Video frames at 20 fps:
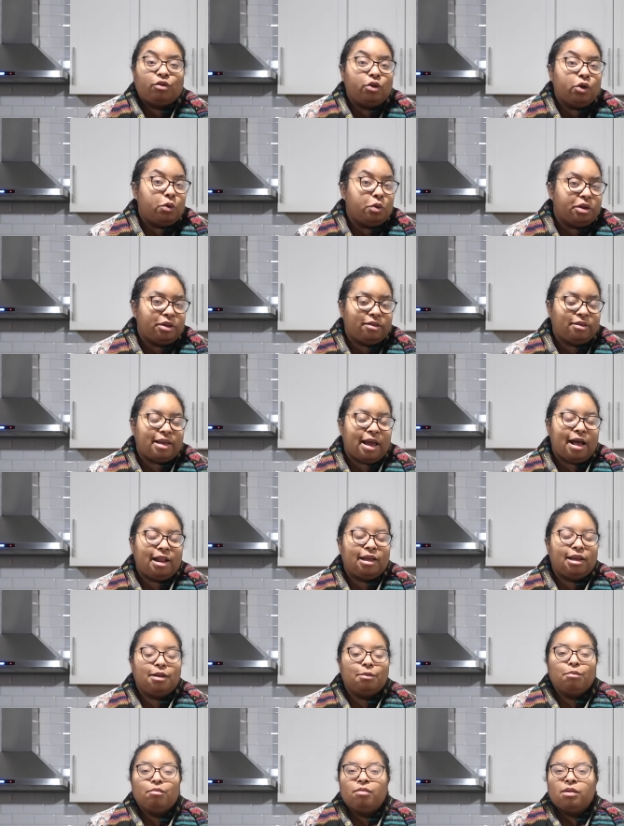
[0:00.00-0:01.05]
tuna
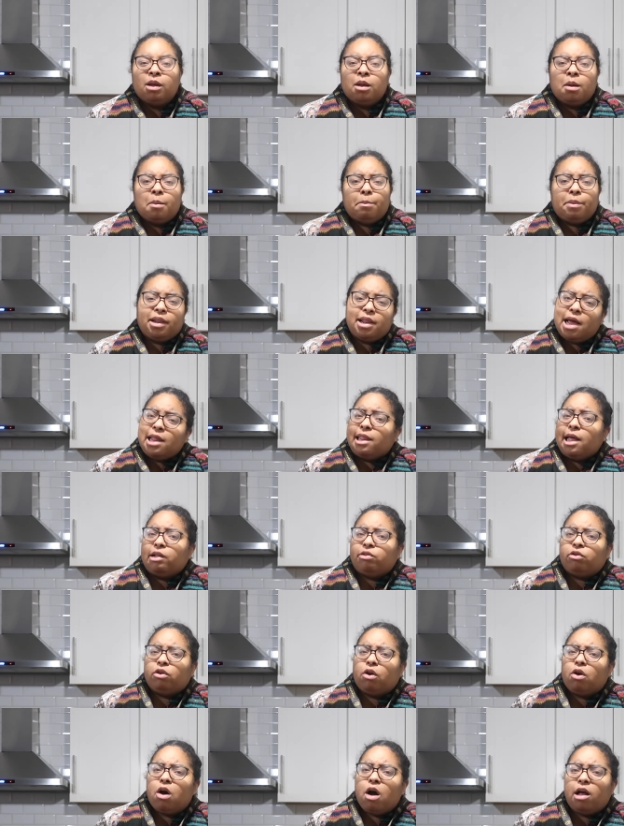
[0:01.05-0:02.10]
salad, but I like
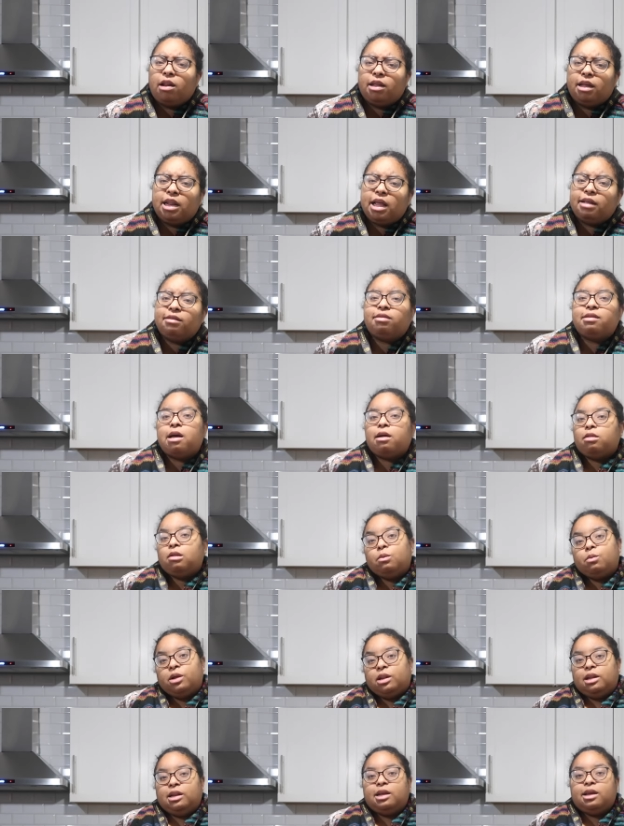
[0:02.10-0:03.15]
to call it exactly
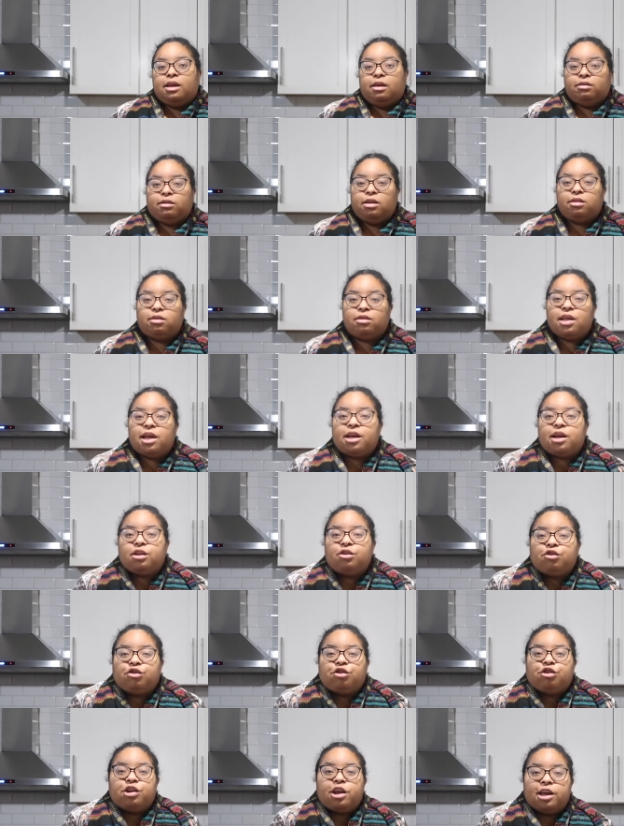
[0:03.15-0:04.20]
what it is. It's like a
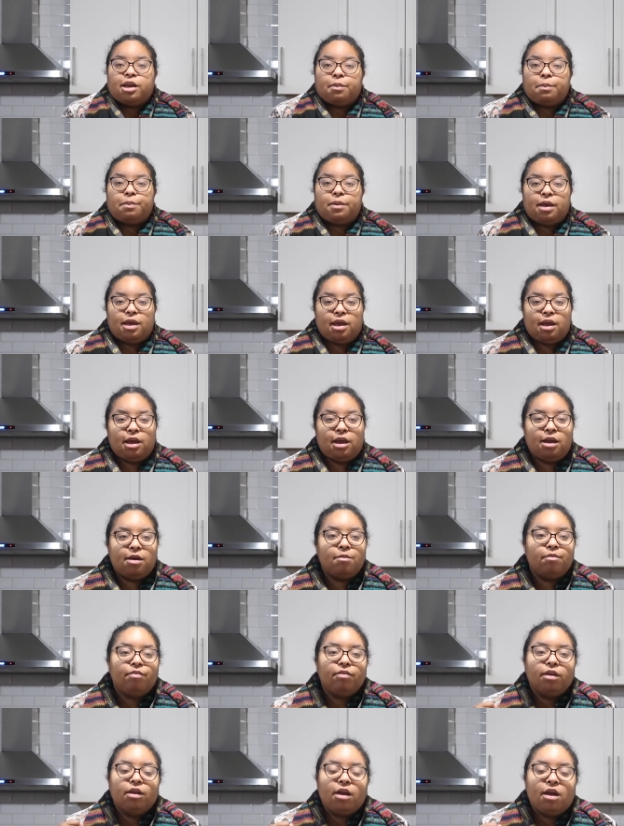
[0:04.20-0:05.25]
chickpea,
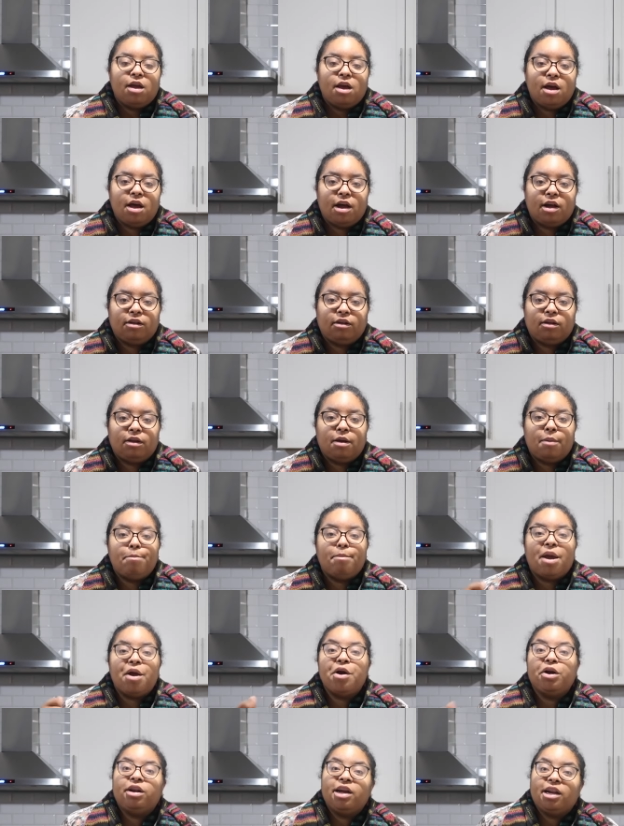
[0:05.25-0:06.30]
a
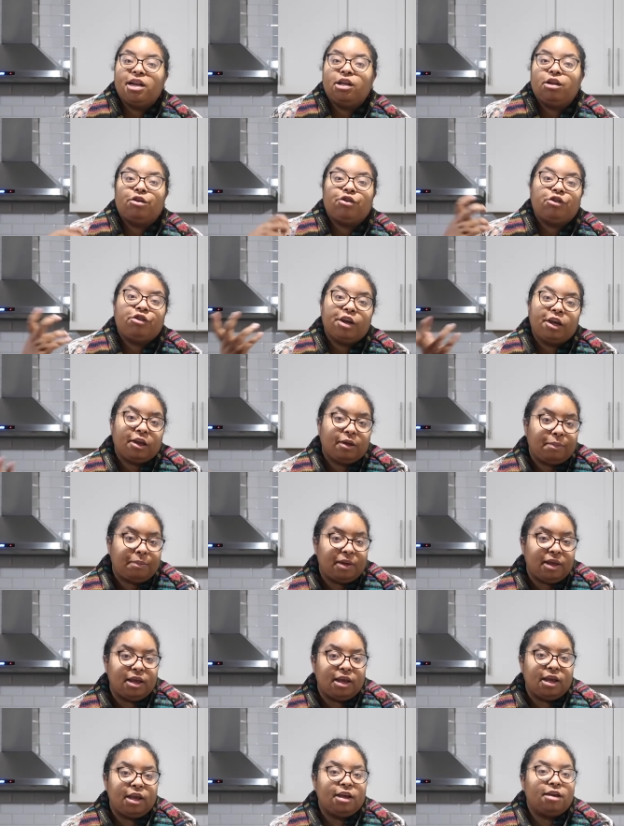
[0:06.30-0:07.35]
marinated
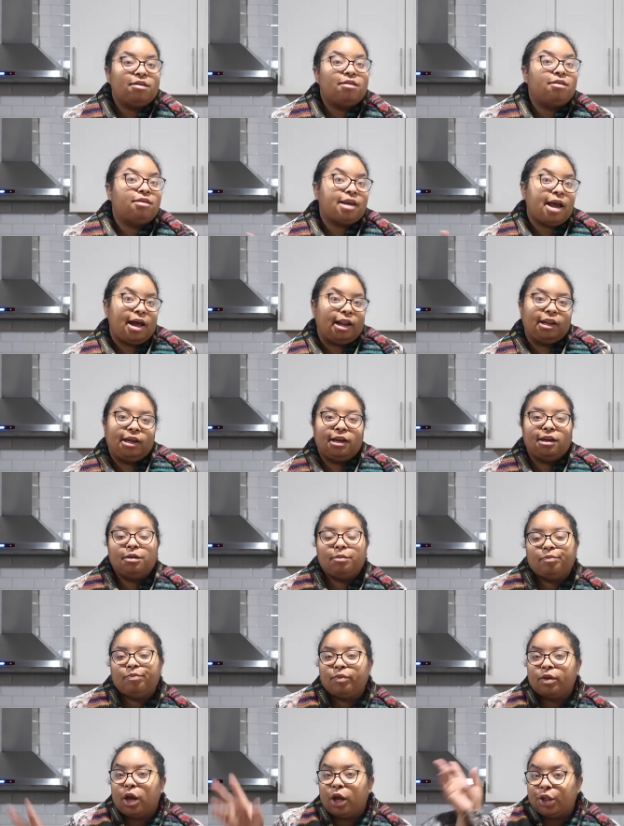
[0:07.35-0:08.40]
chickpea salad,
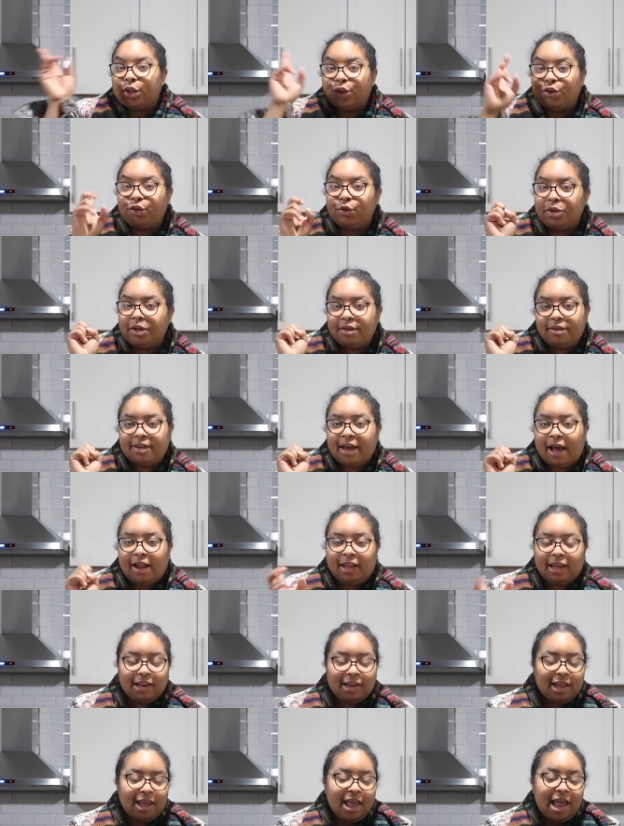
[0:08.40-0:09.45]
tuna
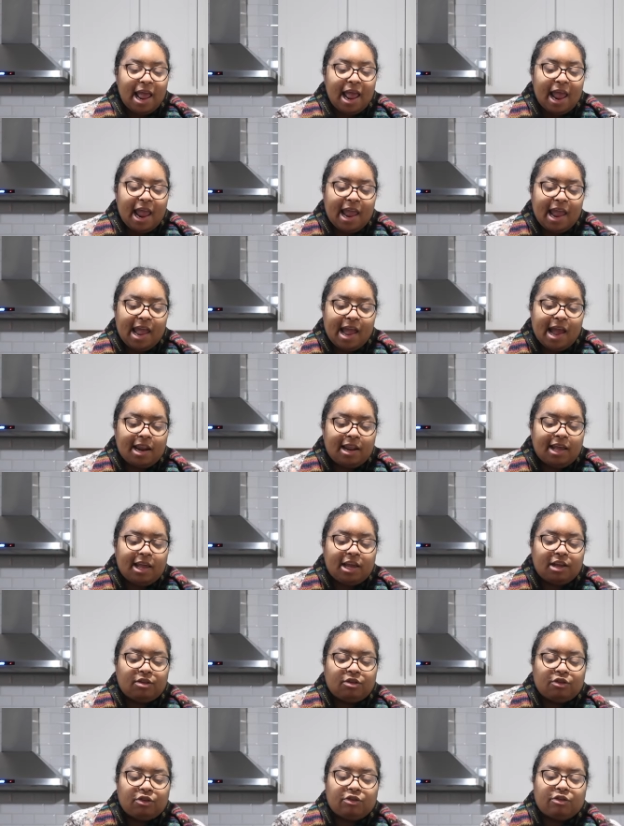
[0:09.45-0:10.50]
salad, and
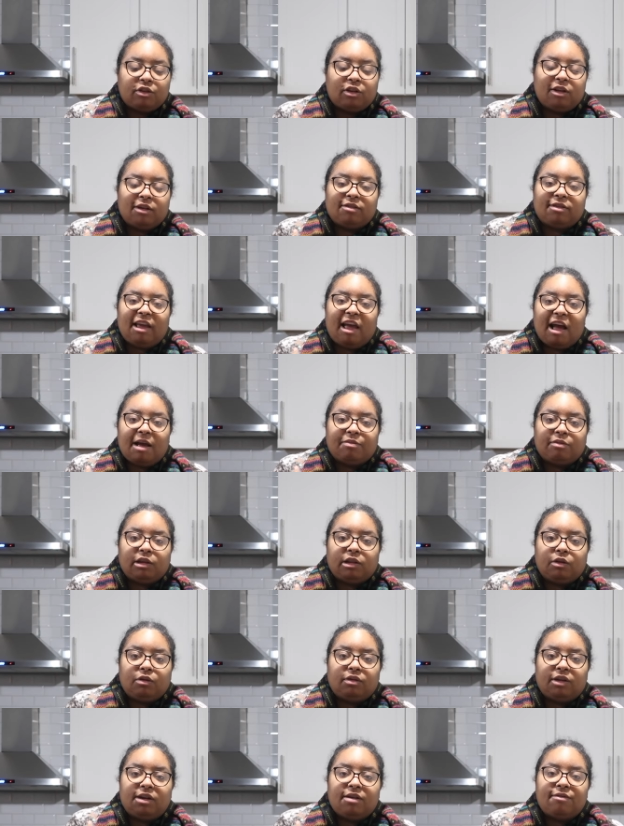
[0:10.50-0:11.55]
it just looks
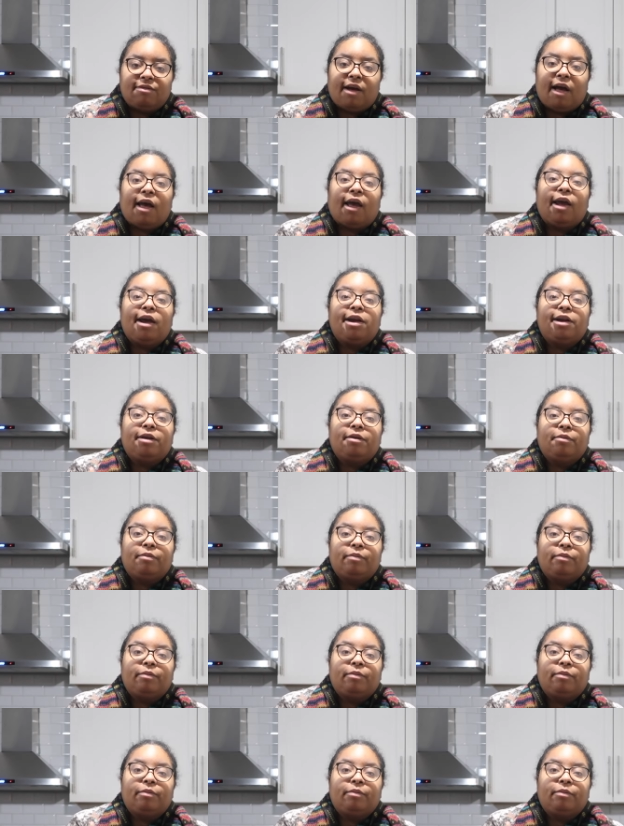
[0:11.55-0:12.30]
absolutely divine